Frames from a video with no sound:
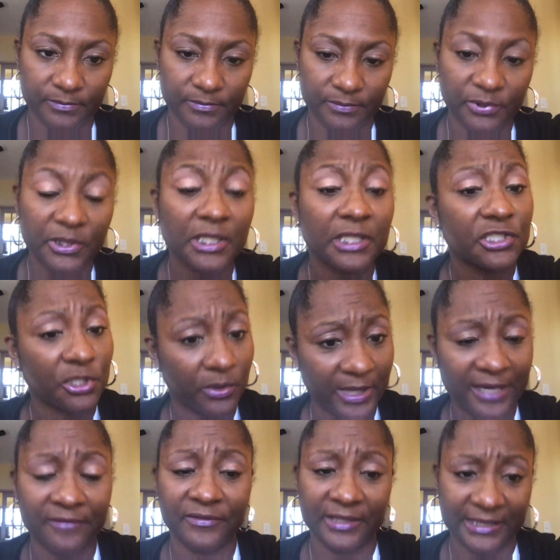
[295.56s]
put your
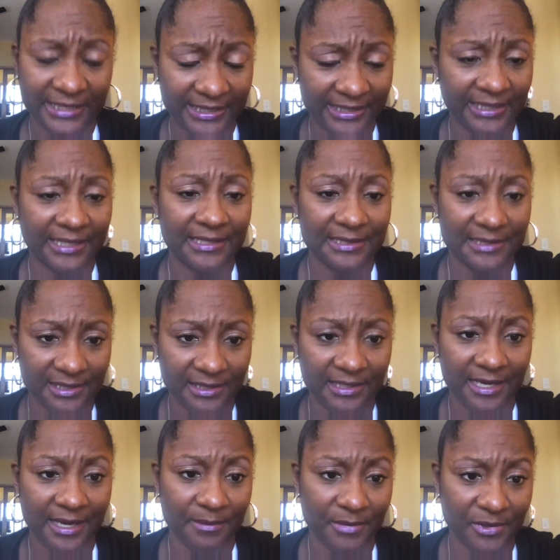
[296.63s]
everything into
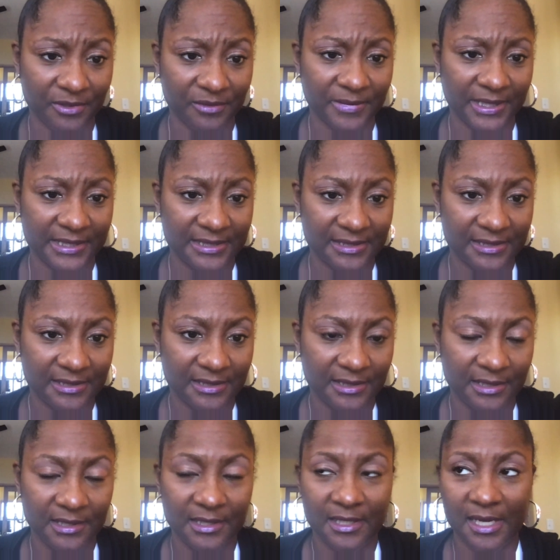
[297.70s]
that moment.
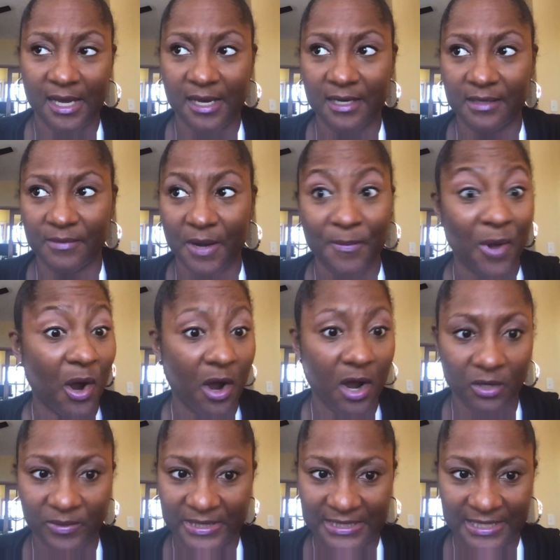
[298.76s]
I'm
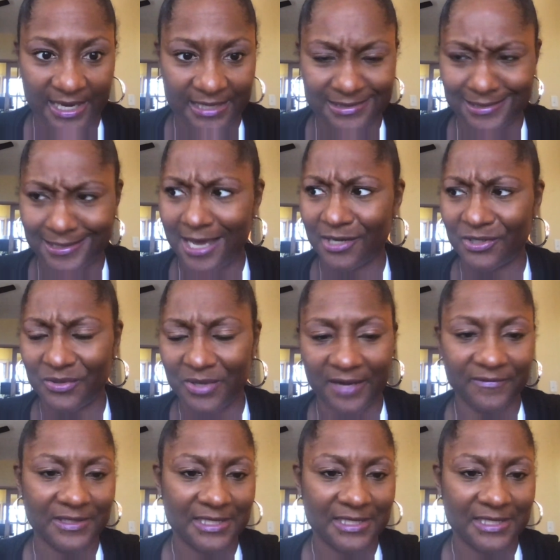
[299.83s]
always asked, like, how do you have the